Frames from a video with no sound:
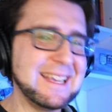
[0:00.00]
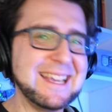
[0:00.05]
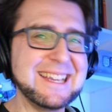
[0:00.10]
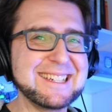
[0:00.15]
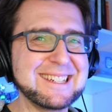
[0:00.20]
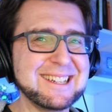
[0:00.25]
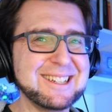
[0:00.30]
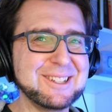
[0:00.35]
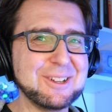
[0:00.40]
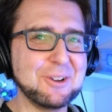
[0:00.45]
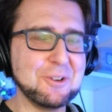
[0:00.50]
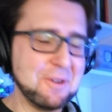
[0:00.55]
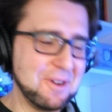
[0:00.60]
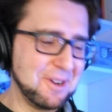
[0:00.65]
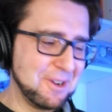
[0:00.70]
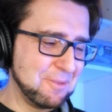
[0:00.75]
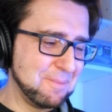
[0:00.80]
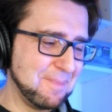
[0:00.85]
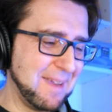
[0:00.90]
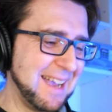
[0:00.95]
I should do,
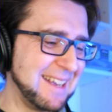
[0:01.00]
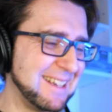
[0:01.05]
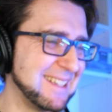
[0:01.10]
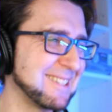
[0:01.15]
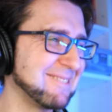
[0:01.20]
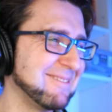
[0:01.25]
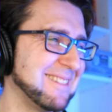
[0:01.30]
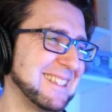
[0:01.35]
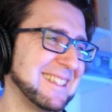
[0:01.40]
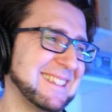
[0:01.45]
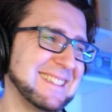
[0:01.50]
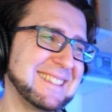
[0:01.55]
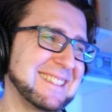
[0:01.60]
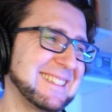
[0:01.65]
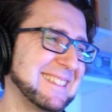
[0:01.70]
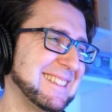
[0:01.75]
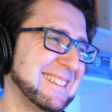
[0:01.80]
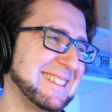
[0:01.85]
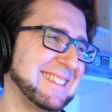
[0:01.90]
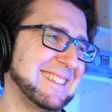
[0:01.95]
go minus
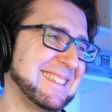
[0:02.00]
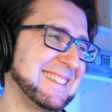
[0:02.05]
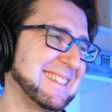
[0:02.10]
one.